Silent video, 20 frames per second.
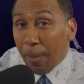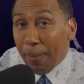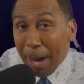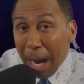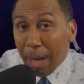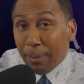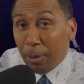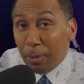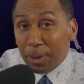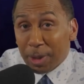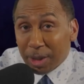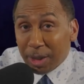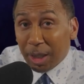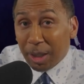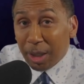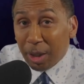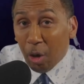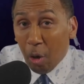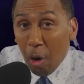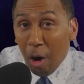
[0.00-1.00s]
Obama was still
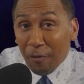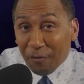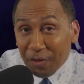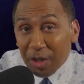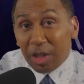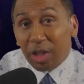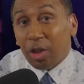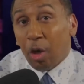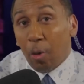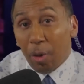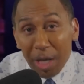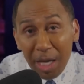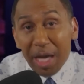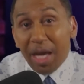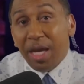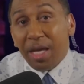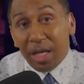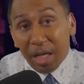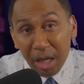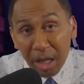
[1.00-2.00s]
in office so
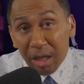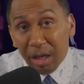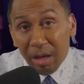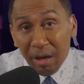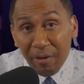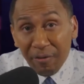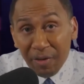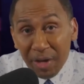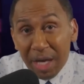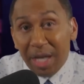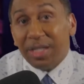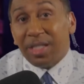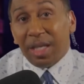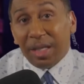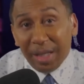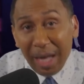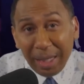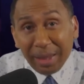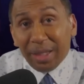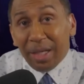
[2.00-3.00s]
he could have
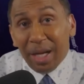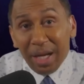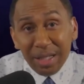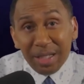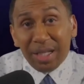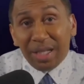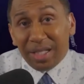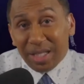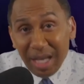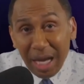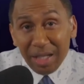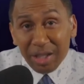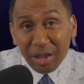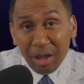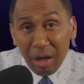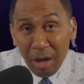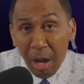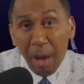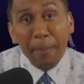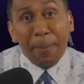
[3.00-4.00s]
selected her successor,